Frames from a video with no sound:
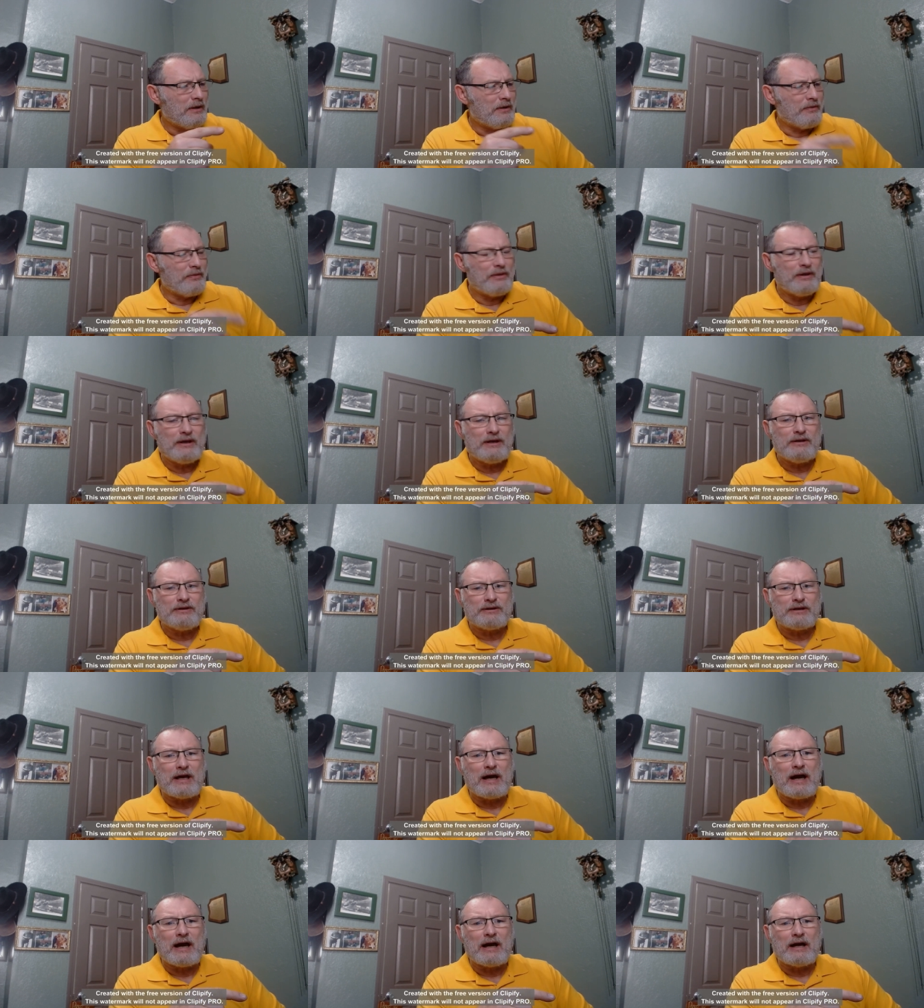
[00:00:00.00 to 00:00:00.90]
these
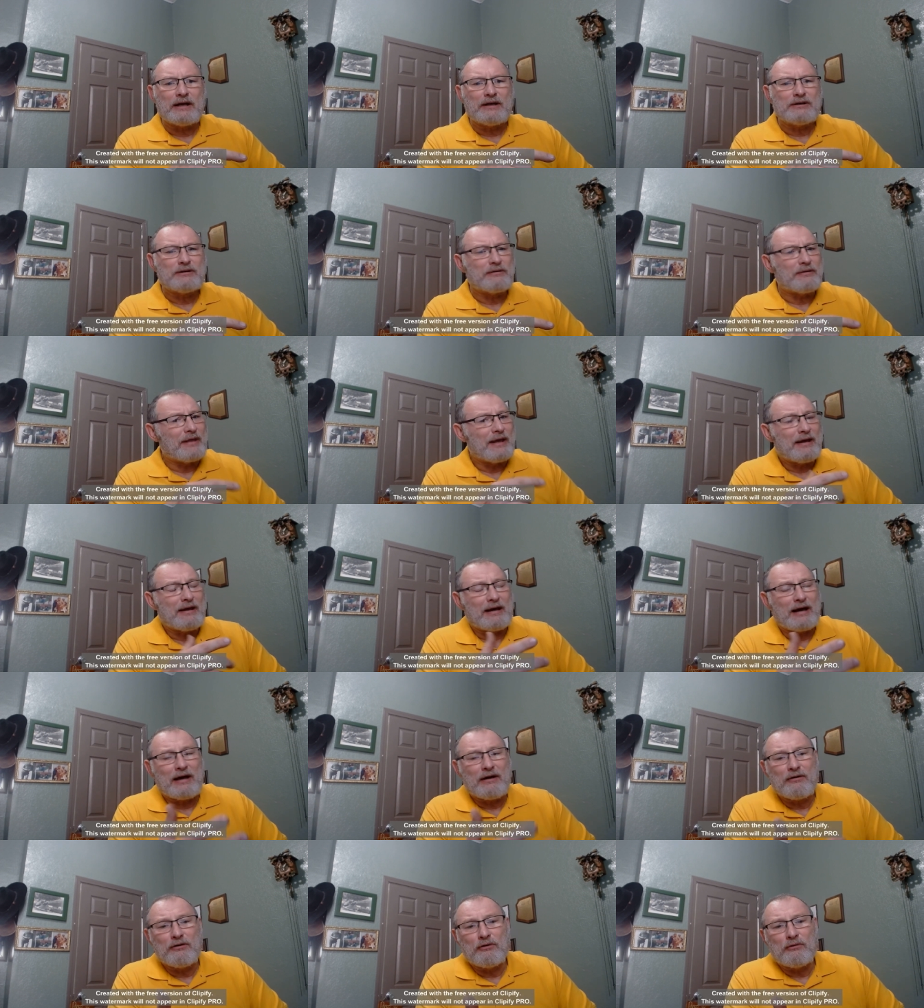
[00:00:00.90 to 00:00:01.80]
guys, they I
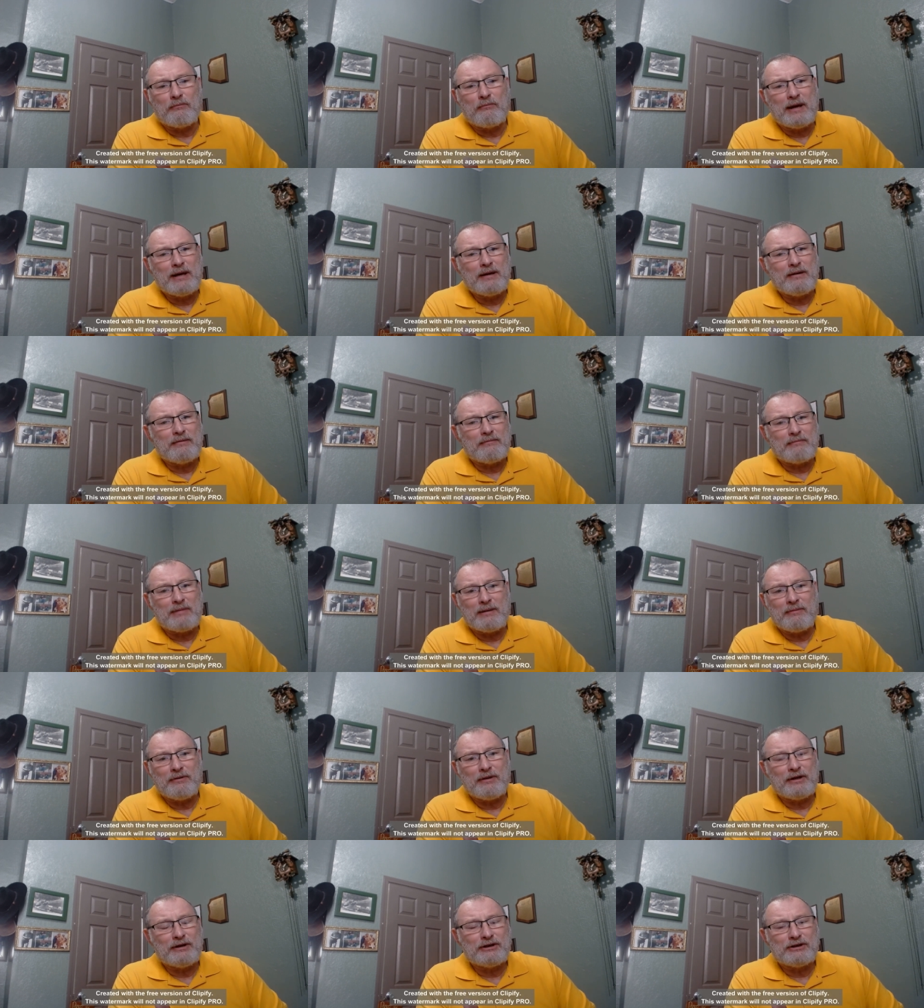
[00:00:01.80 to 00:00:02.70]
don't know, maybe maybe
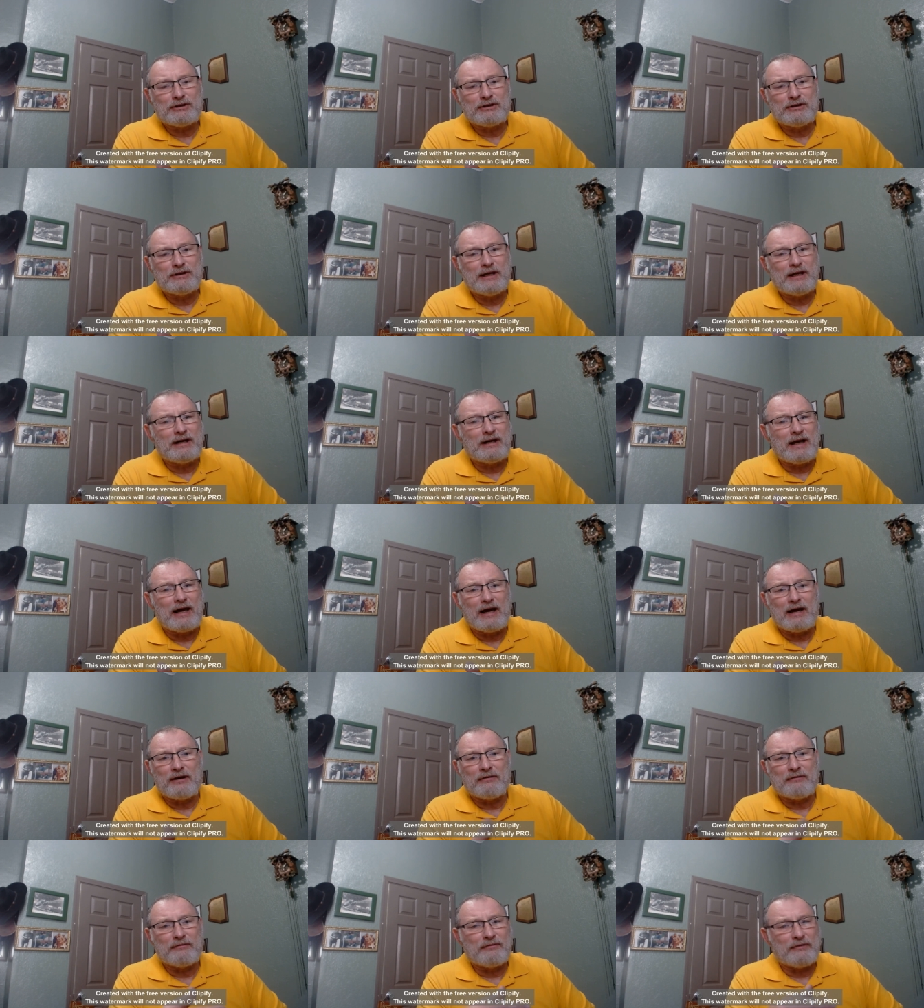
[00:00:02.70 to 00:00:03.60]
they just did it out
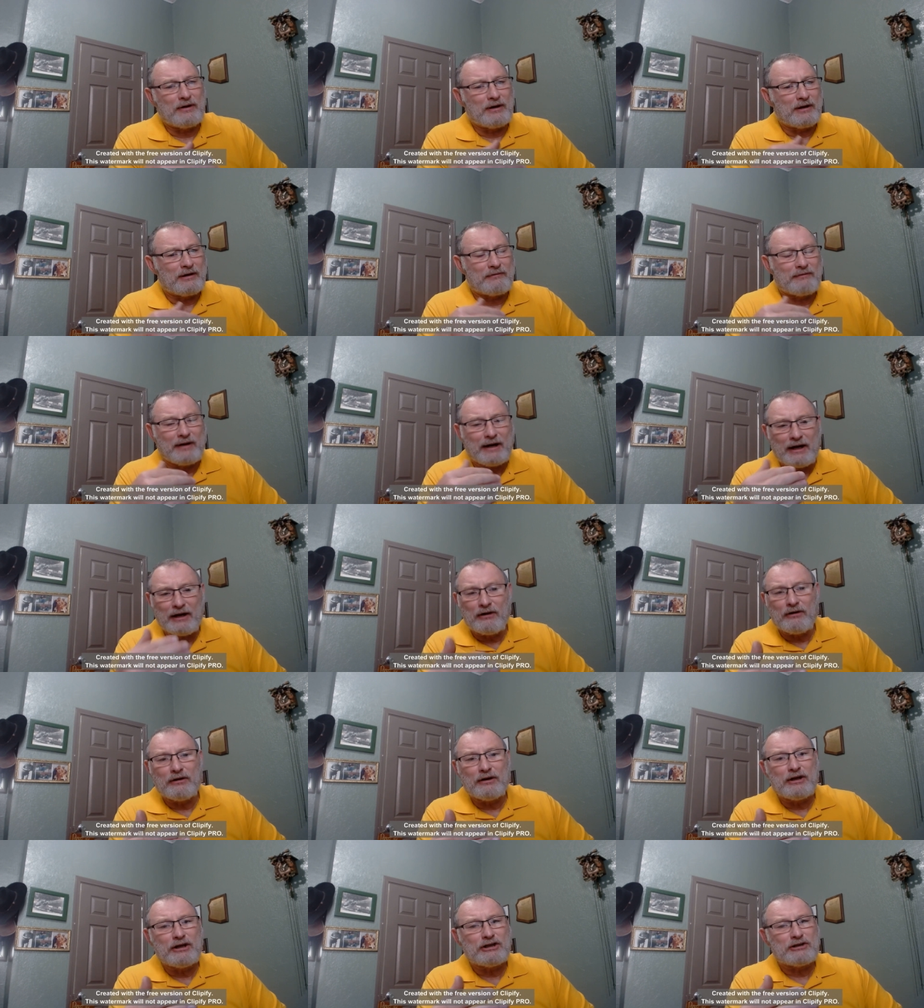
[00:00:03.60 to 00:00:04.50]
of out of
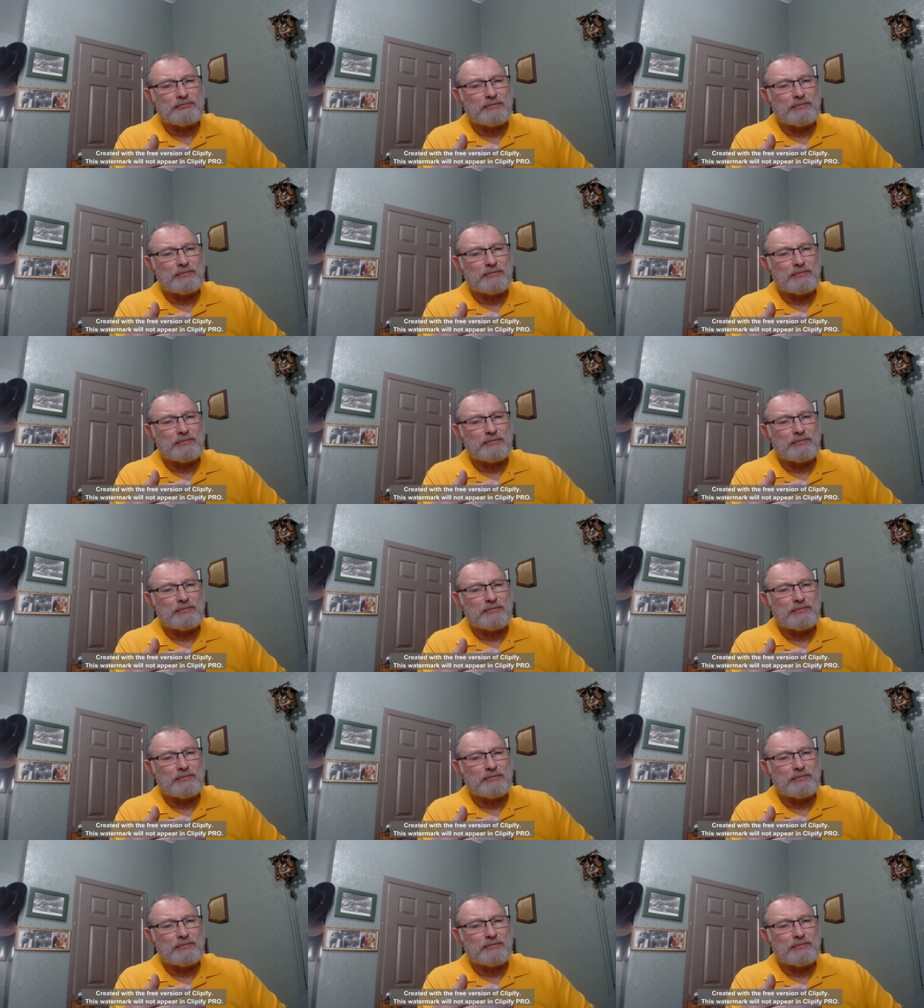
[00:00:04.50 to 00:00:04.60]
arrogance.